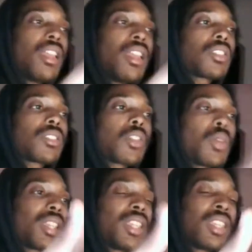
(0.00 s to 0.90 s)
So
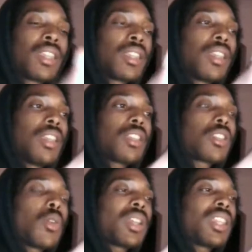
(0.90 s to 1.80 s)

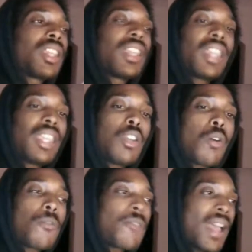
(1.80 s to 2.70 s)
again, he
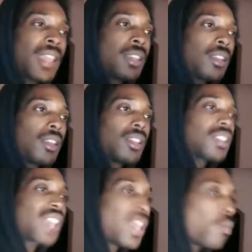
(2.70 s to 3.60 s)
gonna fight the
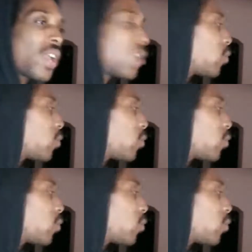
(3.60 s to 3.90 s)
same way we